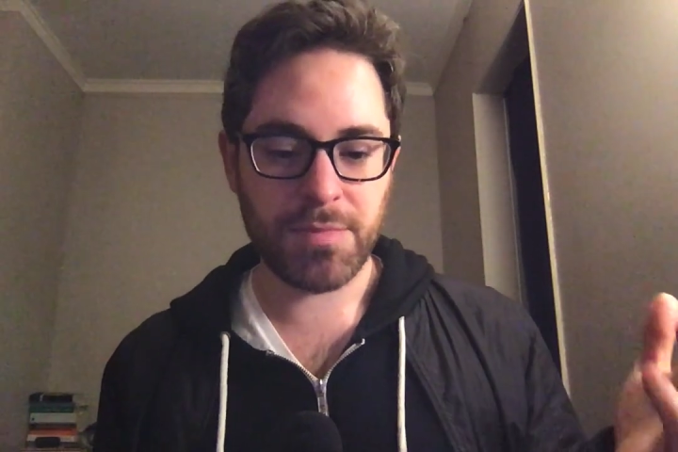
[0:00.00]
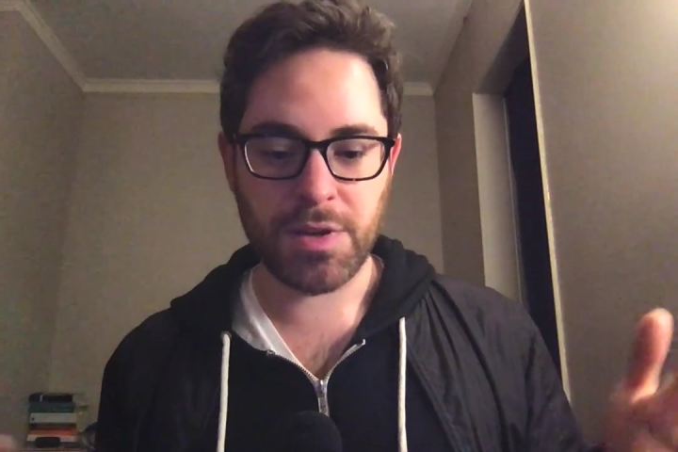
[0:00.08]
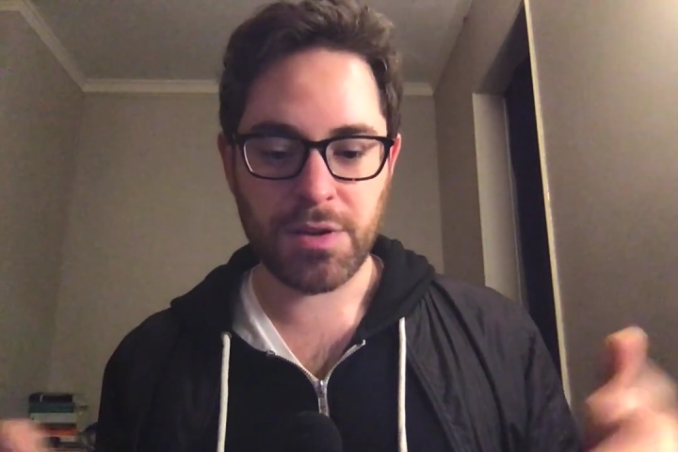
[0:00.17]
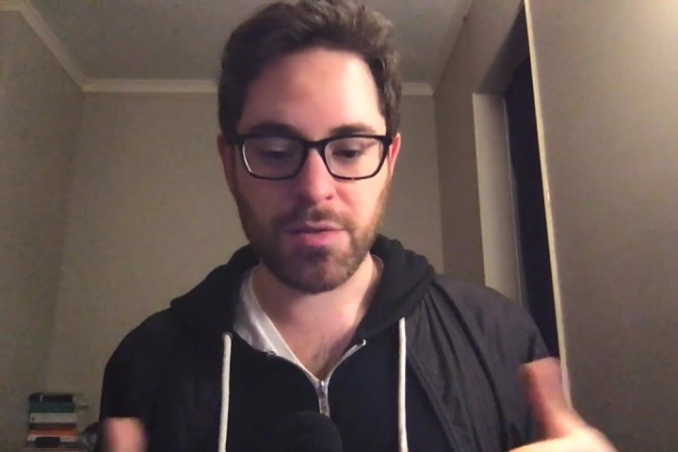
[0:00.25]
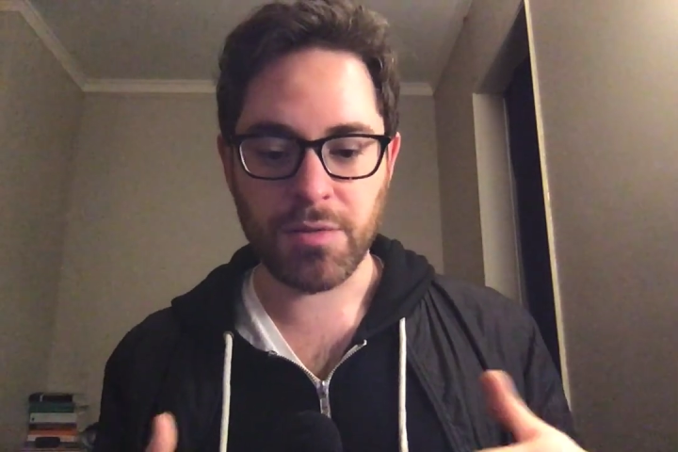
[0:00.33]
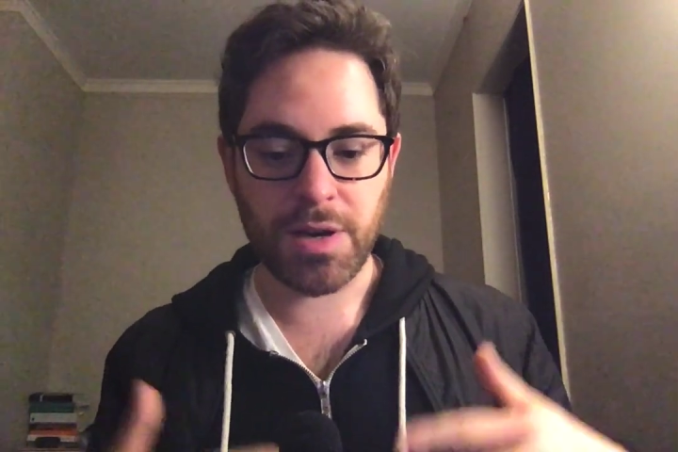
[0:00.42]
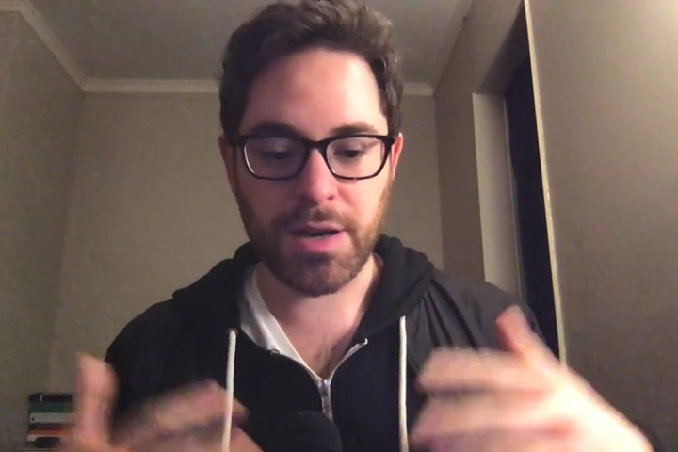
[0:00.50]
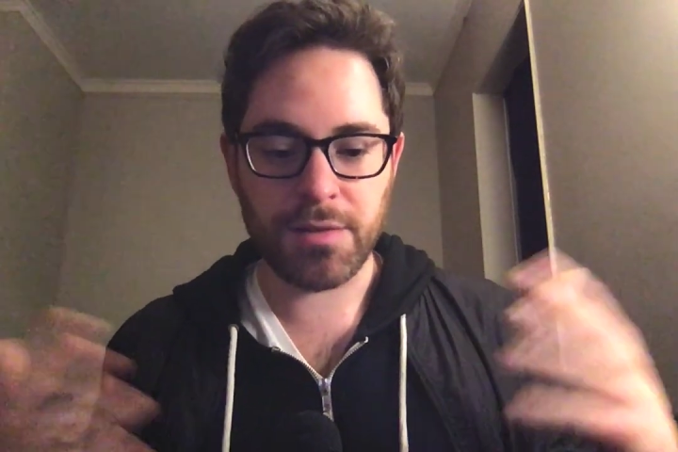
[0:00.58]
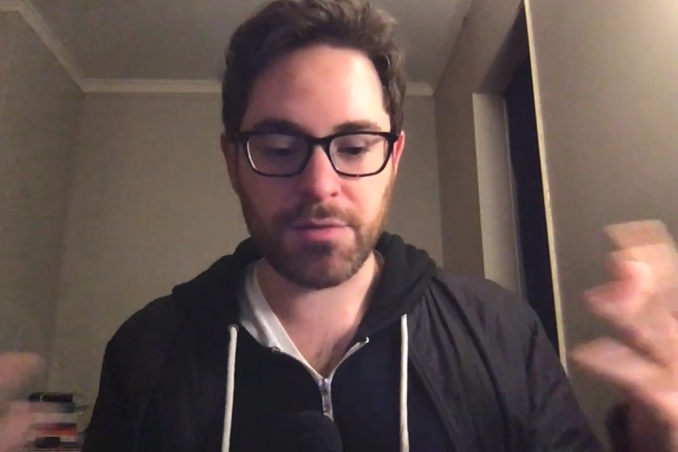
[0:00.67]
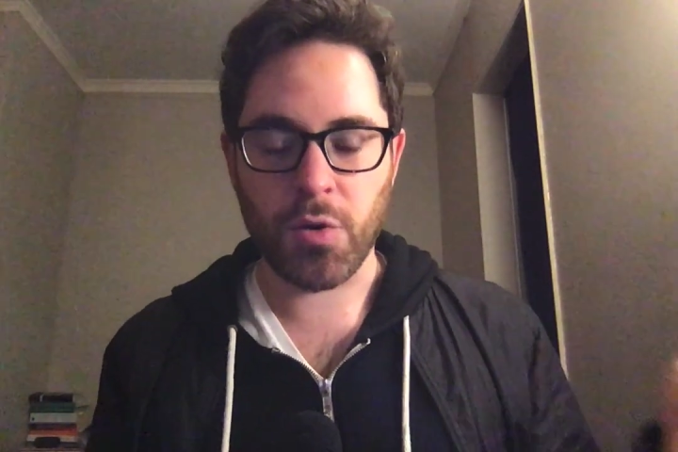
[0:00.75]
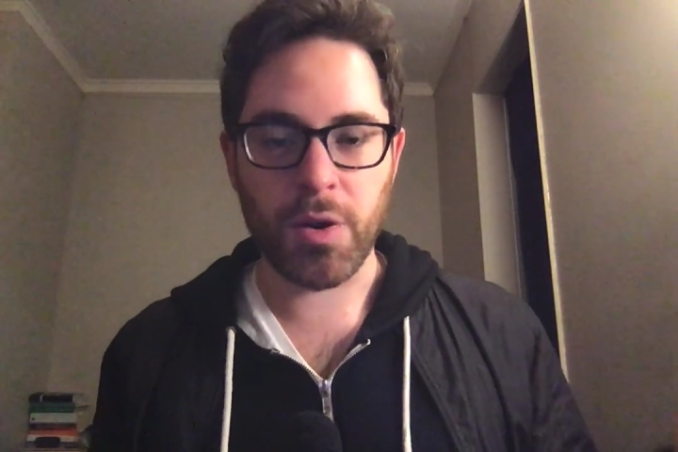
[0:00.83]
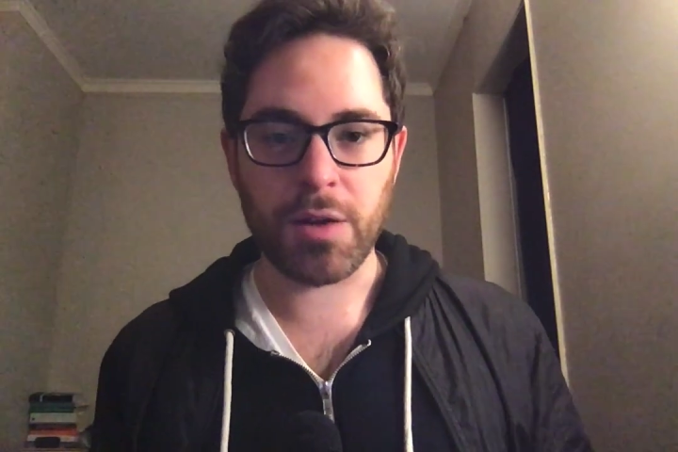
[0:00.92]
you know, uh,
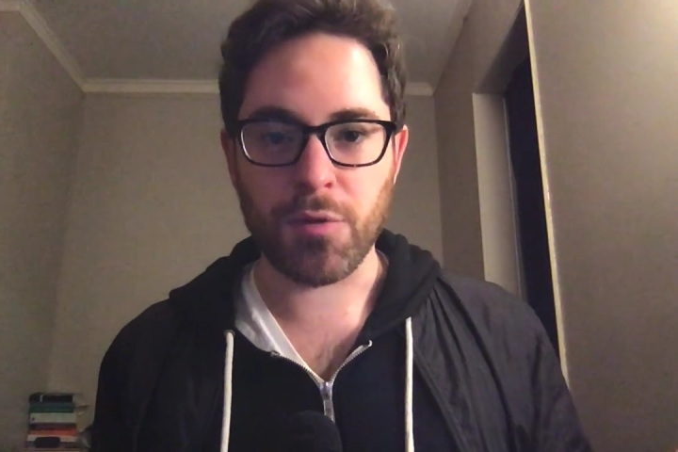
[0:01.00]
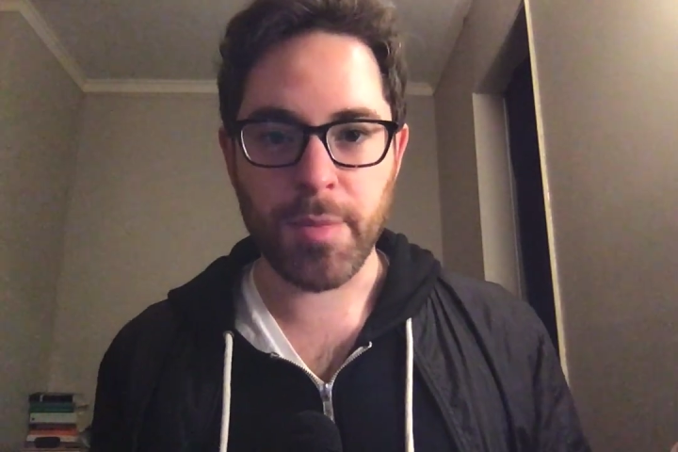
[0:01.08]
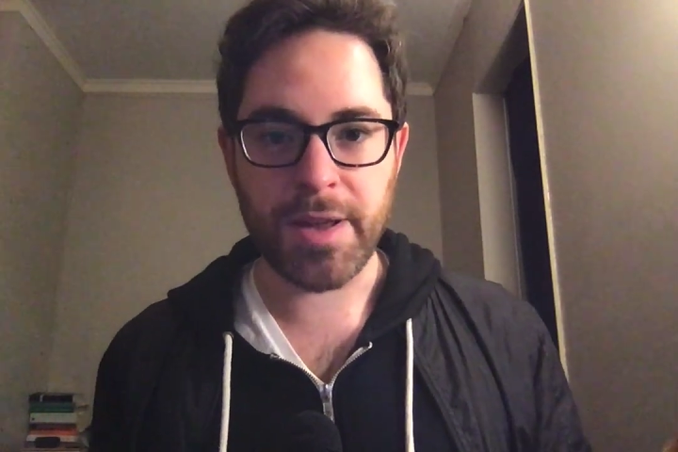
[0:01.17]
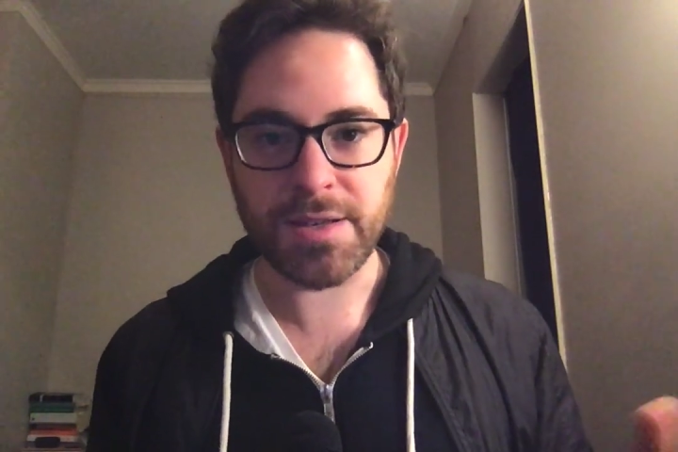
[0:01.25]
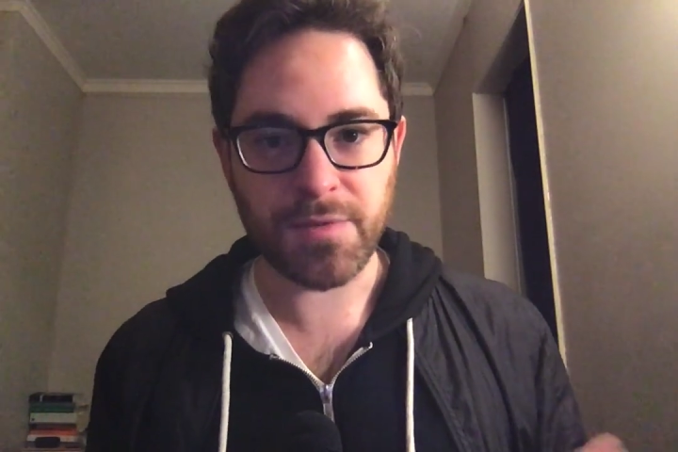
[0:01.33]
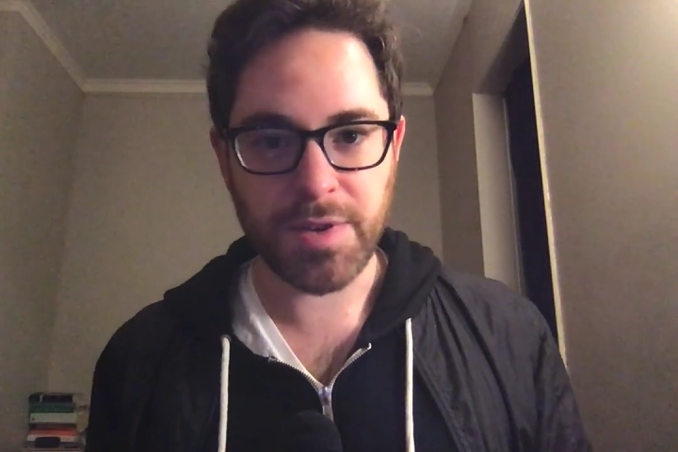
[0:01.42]
going on a romantic